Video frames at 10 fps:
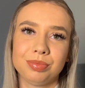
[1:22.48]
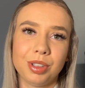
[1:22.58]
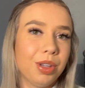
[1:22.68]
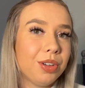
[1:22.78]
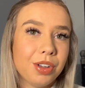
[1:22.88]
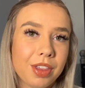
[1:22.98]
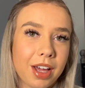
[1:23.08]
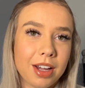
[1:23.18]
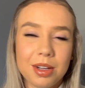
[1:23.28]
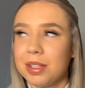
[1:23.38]
couldn't do
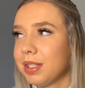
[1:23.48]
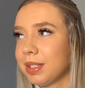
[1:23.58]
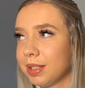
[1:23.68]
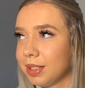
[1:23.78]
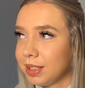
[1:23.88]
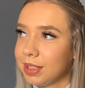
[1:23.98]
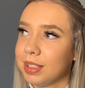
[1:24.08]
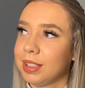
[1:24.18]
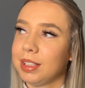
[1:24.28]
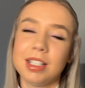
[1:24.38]
that because
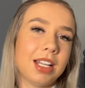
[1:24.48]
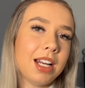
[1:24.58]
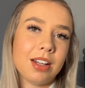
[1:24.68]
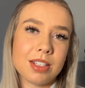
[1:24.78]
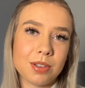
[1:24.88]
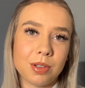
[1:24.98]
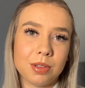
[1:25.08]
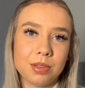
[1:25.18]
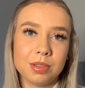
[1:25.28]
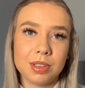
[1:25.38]
the daylight's not
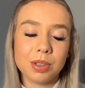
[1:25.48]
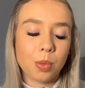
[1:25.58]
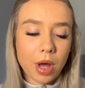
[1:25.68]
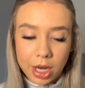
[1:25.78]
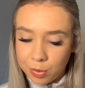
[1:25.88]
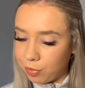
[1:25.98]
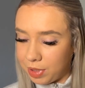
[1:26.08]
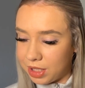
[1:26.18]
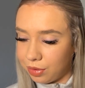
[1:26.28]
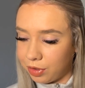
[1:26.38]
working with me
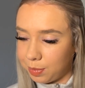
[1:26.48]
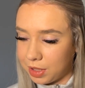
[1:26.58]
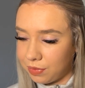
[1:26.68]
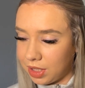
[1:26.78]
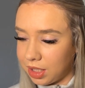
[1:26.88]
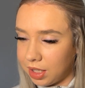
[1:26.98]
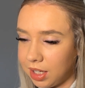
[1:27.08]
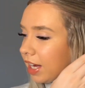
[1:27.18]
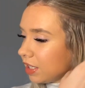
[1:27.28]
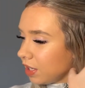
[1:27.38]
to film this video.
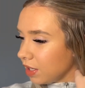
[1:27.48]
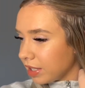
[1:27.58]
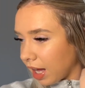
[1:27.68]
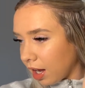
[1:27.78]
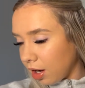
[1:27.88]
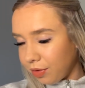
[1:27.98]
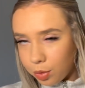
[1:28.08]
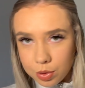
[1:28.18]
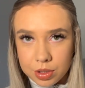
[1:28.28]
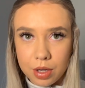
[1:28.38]
Excuse that. I've
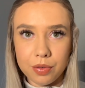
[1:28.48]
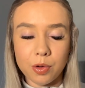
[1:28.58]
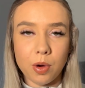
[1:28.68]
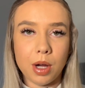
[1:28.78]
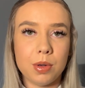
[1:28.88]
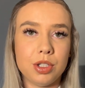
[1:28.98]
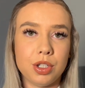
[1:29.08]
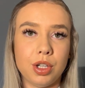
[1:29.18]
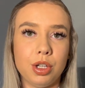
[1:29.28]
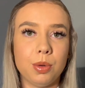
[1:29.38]
also thought I would
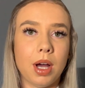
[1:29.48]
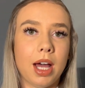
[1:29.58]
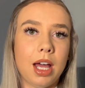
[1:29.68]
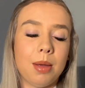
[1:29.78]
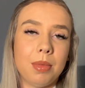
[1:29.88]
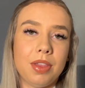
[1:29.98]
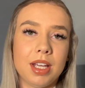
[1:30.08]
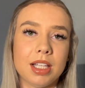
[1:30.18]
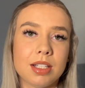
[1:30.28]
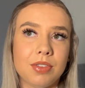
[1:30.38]
do
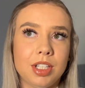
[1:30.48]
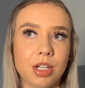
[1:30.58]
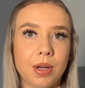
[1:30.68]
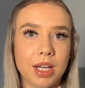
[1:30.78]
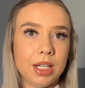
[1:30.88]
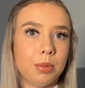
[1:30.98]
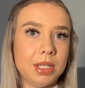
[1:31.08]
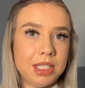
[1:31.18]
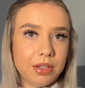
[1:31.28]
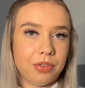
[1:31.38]
this video a little
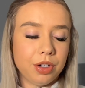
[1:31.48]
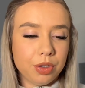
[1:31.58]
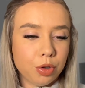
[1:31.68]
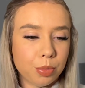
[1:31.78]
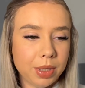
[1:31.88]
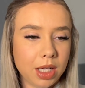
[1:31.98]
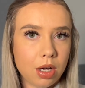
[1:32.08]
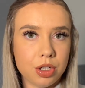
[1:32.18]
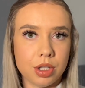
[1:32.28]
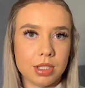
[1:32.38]
bit different. Normally I
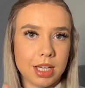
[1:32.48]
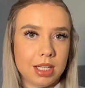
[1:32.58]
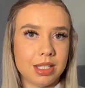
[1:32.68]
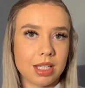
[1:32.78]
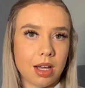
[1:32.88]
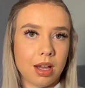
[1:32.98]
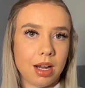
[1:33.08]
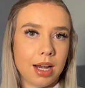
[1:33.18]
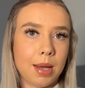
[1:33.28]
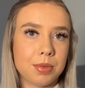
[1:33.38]
just insert
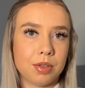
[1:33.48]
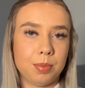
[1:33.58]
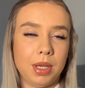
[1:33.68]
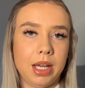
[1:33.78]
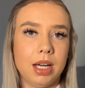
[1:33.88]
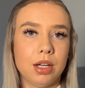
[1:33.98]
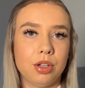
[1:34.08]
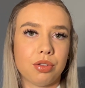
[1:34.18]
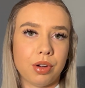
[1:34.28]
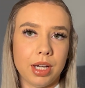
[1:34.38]
clips of me
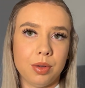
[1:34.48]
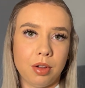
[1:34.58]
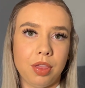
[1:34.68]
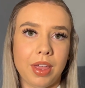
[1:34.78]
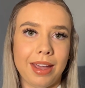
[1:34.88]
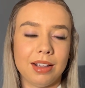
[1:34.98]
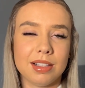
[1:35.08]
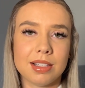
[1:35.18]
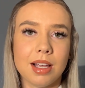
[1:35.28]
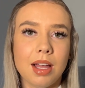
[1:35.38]
trying on
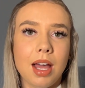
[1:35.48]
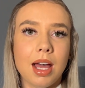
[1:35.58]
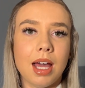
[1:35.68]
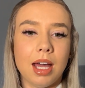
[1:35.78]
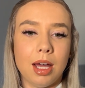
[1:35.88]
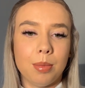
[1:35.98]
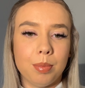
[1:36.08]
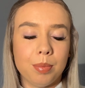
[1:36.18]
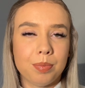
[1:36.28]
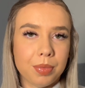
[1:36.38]
things
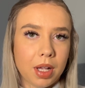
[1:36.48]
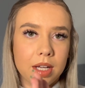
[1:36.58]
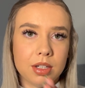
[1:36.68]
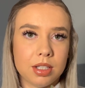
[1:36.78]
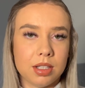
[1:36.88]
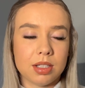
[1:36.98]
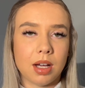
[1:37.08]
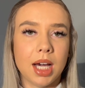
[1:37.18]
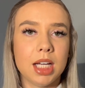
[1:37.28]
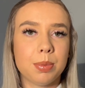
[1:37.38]
like to the
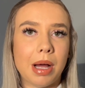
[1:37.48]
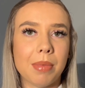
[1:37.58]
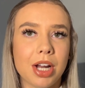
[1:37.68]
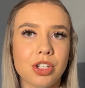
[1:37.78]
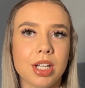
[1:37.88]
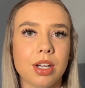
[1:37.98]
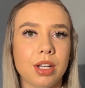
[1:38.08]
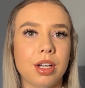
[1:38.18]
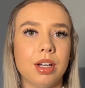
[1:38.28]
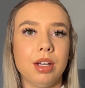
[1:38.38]
side, but I'm actually
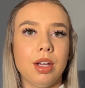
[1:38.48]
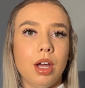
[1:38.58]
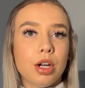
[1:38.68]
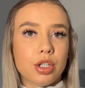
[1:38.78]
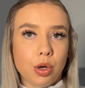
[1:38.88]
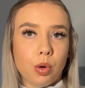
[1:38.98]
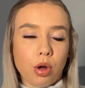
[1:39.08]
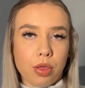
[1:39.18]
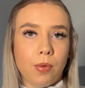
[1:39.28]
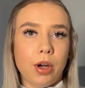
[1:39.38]
gonna talk
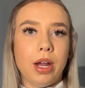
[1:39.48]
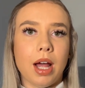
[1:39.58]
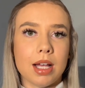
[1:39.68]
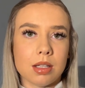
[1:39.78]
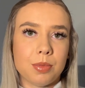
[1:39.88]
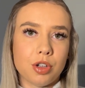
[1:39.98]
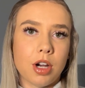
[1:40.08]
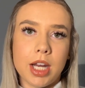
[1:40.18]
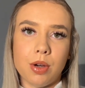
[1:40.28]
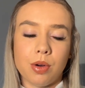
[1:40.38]
through as I'm
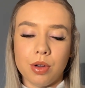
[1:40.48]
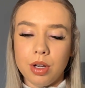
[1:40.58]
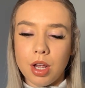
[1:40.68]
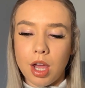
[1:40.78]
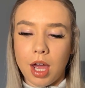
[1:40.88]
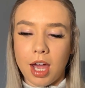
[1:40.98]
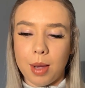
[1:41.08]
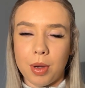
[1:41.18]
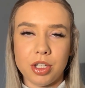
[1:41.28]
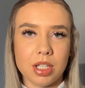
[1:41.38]
trying it on.
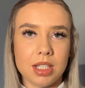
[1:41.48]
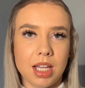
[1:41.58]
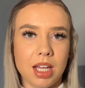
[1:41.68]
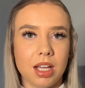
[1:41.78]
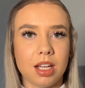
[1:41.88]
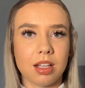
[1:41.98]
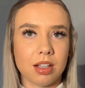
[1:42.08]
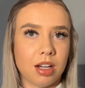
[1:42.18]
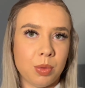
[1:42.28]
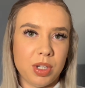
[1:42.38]
I just think
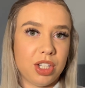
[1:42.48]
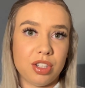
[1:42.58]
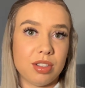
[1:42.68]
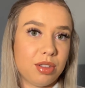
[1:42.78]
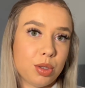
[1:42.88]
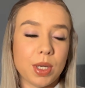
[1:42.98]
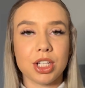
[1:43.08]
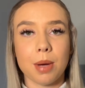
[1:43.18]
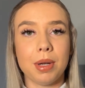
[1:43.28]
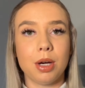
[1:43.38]
I wanted to switch
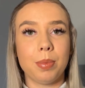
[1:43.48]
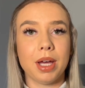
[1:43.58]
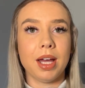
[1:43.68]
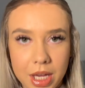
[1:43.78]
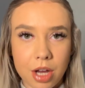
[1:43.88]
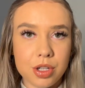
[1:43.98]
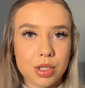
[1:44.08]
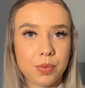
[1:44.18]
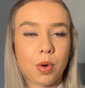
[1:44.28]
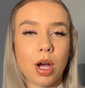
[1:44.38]
up a little bit. Yeah, I just
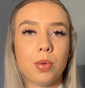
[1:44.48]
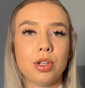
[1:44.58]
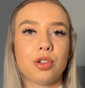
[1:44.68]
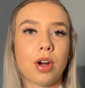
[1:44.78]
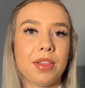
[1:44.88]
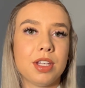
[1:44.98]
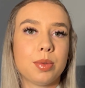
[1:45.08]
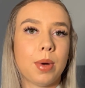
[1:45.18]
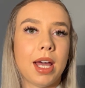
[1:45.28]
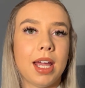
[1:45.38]
thought I would try this
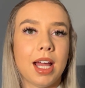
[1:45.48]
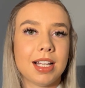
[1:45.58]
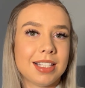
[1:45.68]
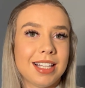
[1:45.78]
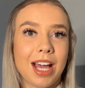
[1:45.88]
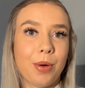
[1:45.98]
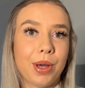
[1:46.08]
way and see how it